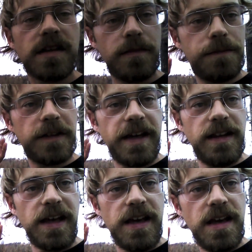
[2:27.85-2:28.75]

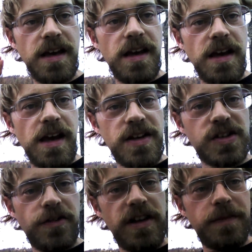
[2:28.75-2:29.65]
completely, it's
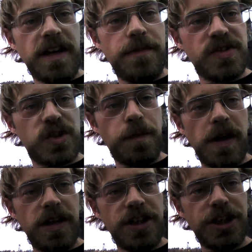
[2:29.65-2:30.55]
going to become a
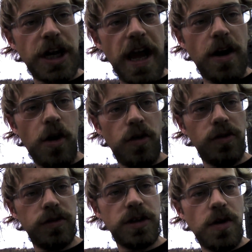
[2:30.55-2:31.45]
sponge and
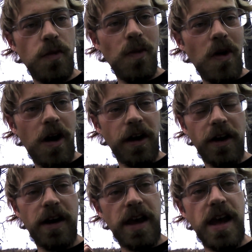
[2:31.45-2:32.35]
hold
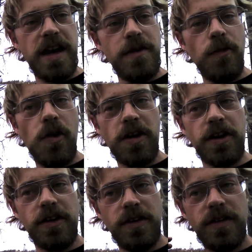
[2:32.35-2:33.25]
water. Any
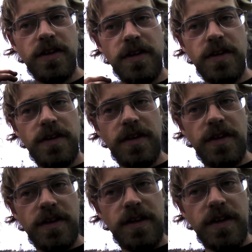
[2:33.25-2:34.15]
water,
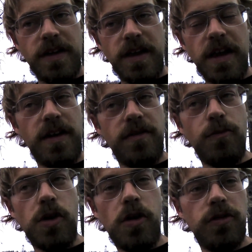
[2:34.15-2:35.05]
it
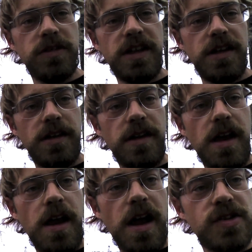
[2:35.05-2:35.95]
will hold it
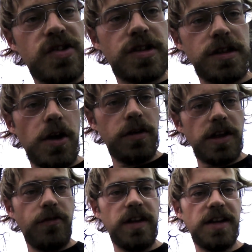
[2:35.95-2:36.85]
and
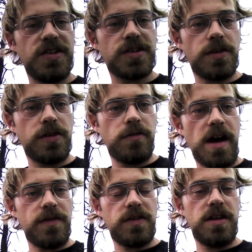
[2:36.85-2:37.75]
slowly release it
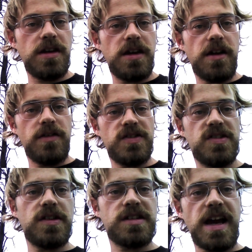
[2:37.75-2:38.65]
throughout the year. This
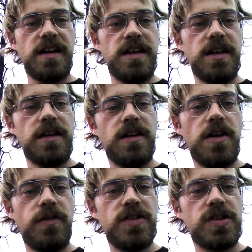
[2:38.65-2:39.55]
is a technique
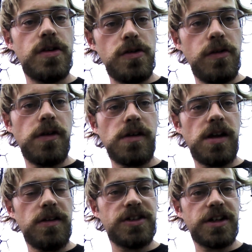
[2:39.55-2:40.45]
known as
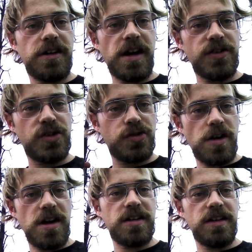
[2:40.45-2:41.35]
hugelkultur, and I
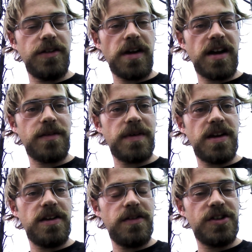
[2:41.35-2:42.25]
strongly
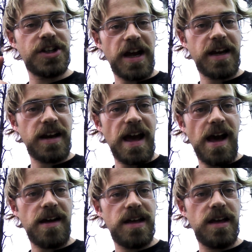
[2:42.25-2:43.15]
recommend you check it
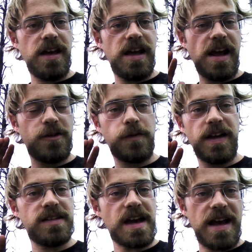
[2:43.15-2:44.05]
out. It has
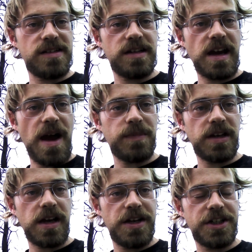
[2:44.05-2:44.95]
fantastic
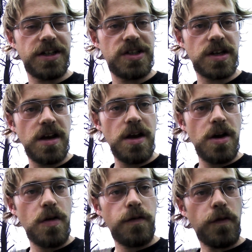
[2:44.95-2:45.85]
applications
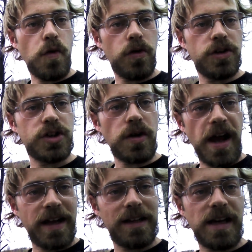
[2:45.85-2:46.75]
for
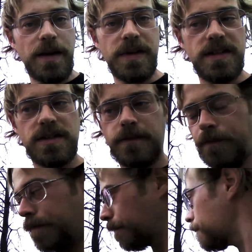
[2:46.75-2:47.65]
dry climates.
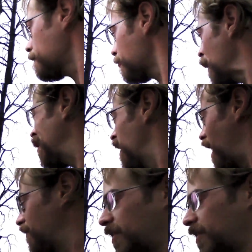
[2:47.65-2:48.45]
And